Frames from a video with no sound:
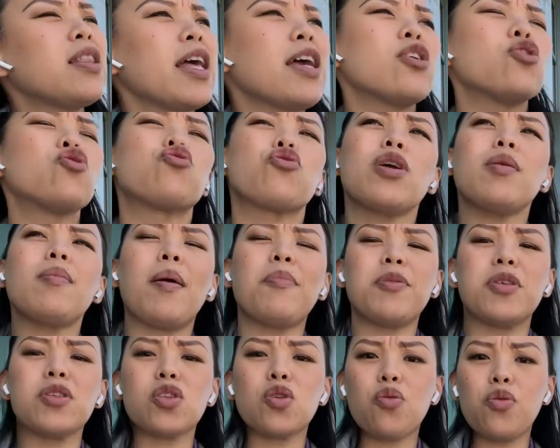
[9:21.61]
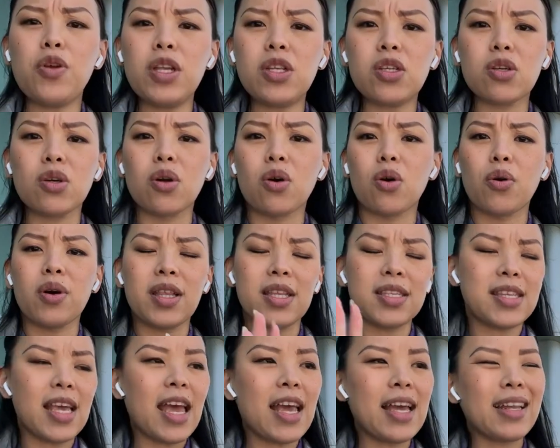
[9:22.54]
They can dream up this creature or
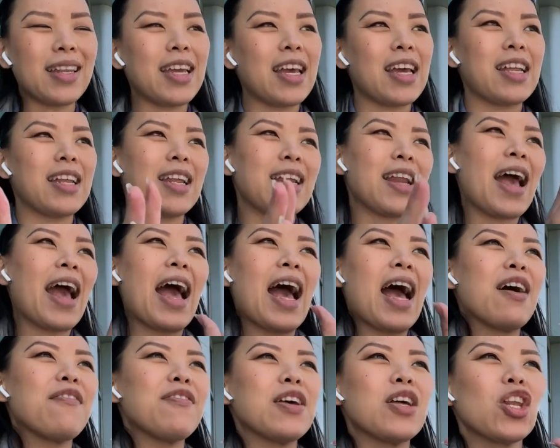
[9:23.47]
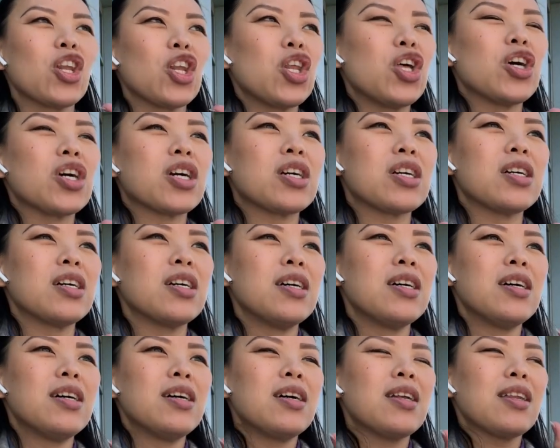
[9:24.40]
this alien and have it look
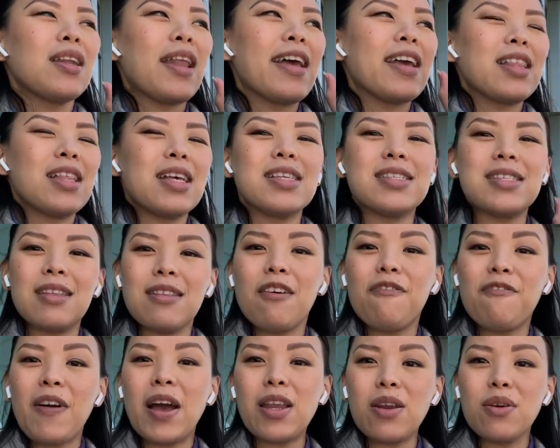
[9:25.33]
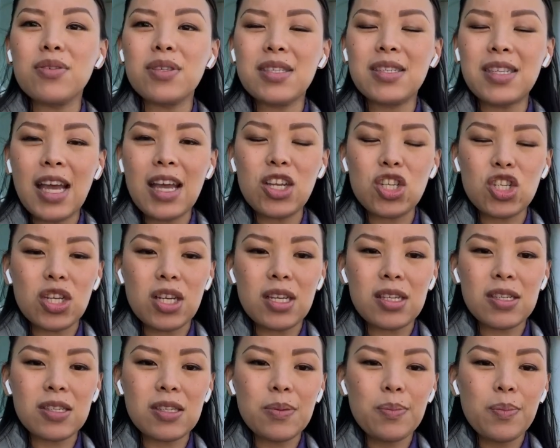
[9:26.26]
like this in the final
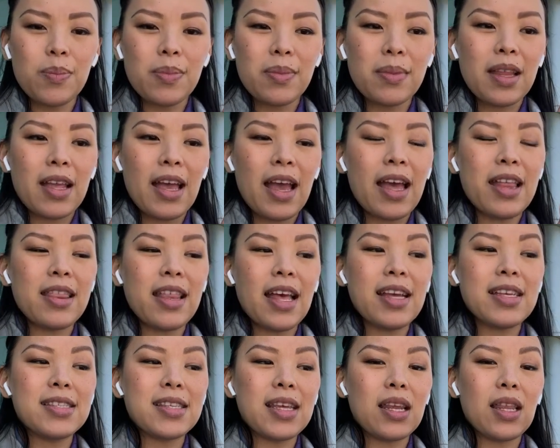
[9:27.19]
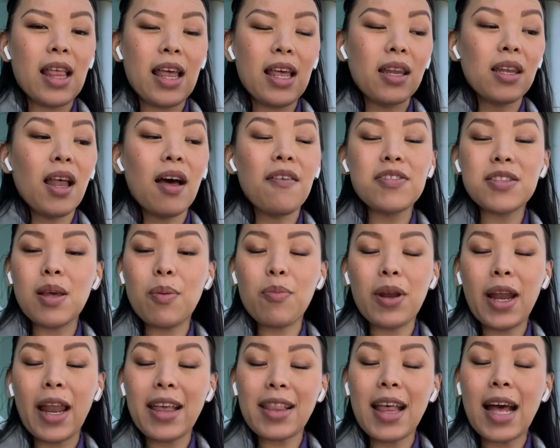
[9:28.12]
stages. And they said they love
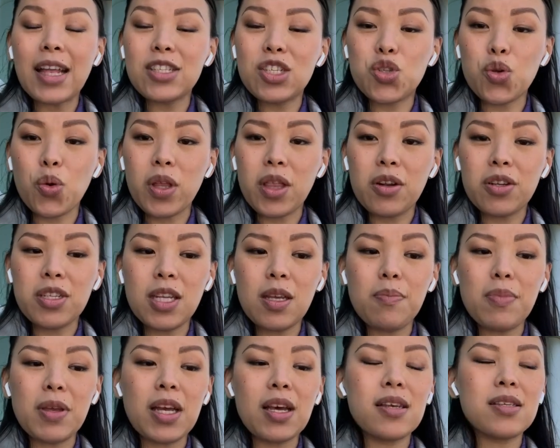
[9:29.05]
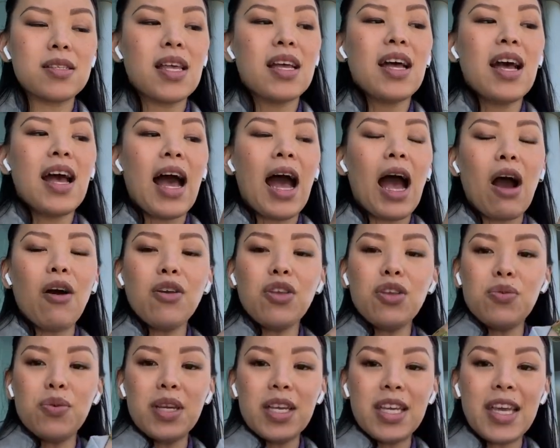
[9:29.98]
someone like that to join their team, because how
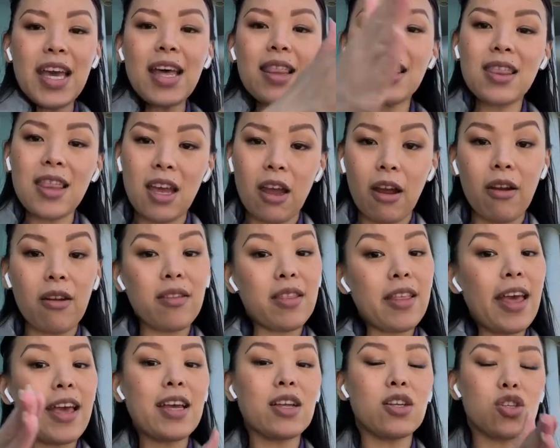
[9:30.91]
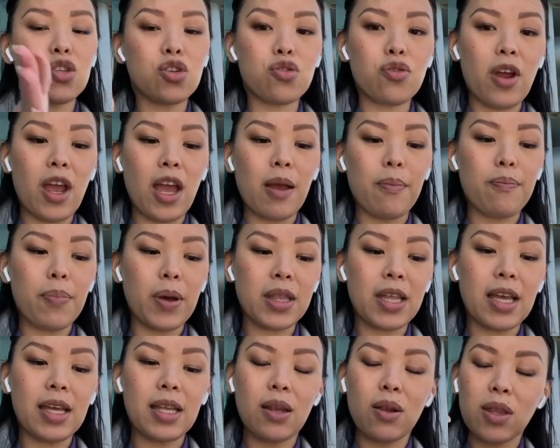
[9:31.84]
you get there, they can train, but
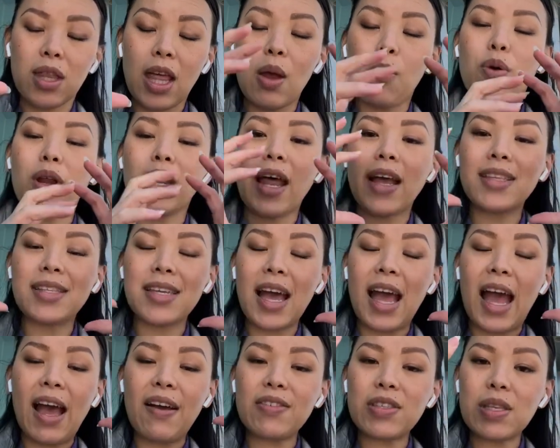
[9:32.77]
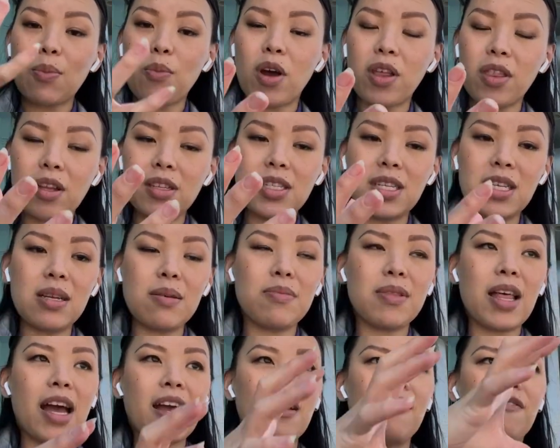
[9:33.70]
they would like to have someone on the team
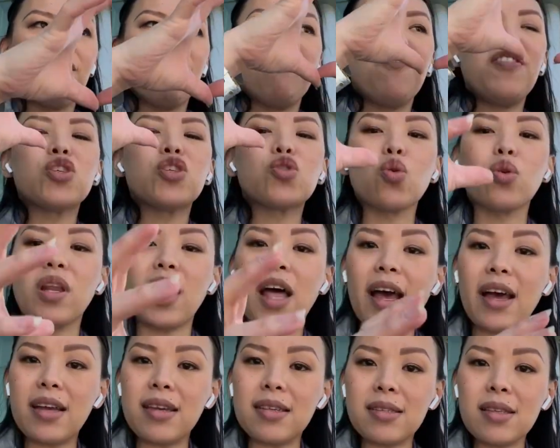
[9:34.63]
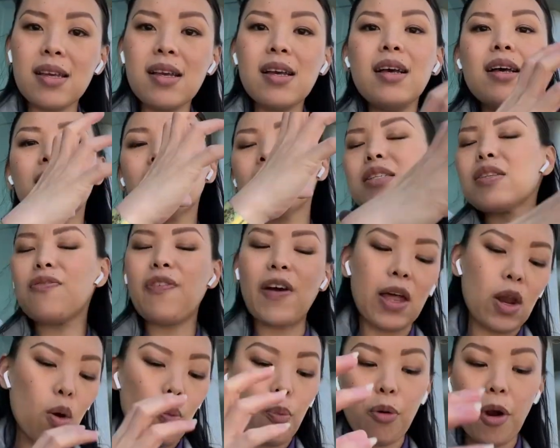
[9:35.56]
that can visualize this
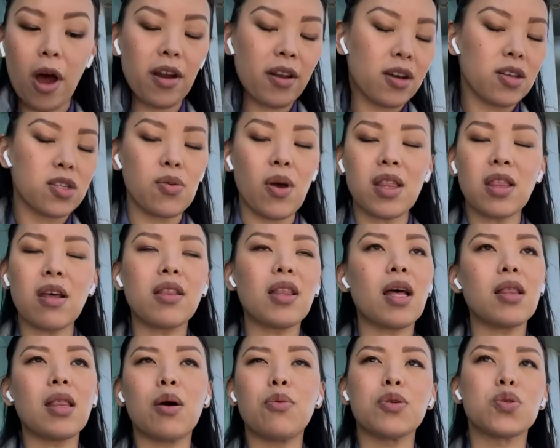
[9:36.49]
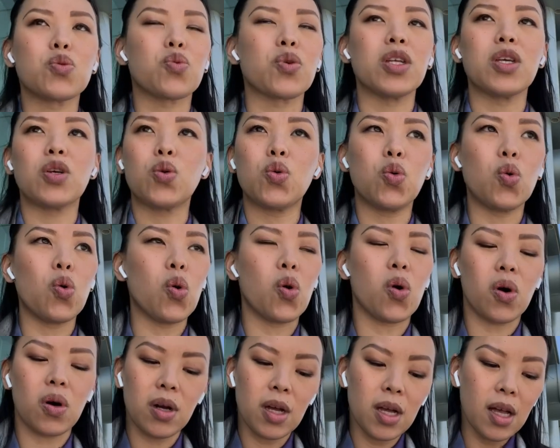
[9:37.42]
final product. So I thought that was really
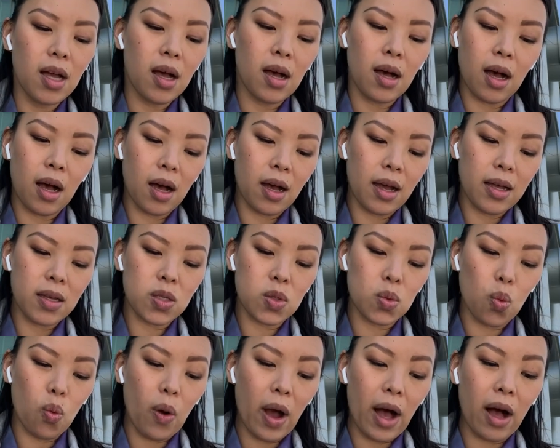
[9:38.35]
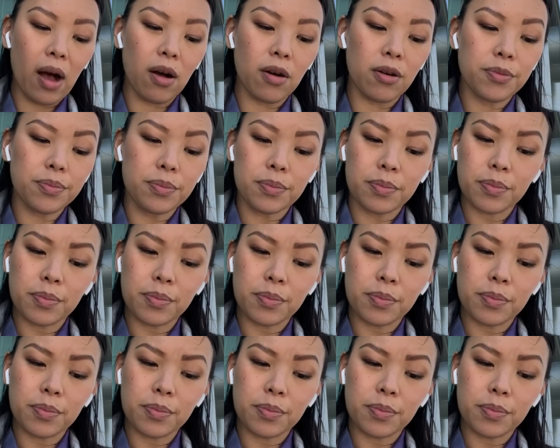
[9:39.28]
cool as well.